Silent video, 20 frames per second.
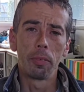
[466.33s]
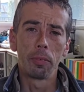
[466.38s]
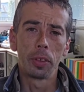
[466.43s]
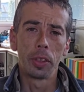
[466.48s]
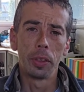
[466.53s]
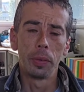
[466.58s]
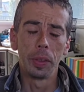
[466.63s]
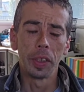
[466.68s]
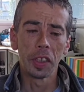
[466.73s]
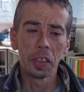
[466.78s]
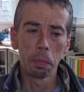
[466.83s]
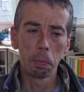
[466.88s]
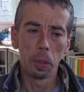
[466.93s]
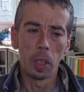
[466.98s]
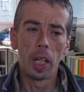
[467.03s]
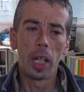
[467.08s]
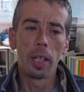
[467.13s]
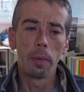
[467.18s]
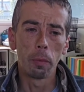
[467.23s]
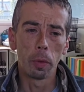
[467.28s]
to
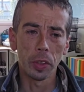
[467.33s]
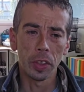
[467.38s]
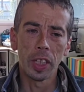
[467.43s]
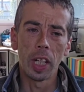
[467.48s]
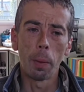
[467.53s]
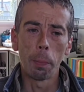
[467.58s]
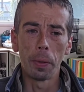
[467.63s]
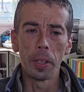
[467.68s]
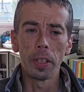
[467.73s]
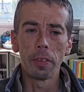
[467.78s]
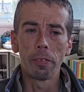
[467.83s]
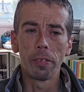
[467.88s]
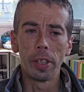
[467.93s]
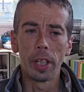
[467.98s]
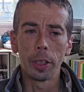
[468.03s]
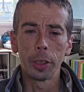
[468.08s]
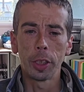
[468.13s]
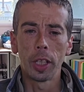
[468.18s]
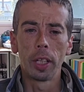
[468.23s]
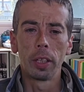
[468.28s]
explain what's happening for our
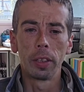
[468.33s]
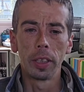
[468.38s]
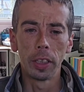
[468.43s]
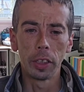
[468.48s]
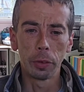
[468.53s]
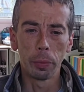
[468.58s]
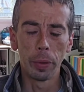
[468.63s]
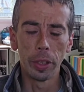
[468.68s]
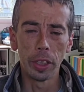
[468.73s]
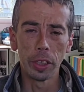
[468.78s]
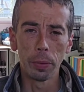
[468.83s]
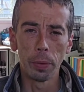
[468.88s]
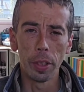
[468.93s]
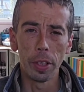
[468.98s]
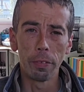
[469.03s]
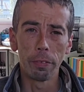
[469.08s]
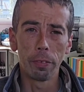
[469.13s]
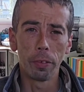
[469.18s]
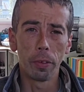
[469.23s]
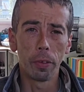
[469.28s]
channel in
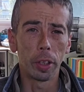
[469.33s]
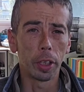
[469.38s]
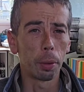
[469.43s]
2024.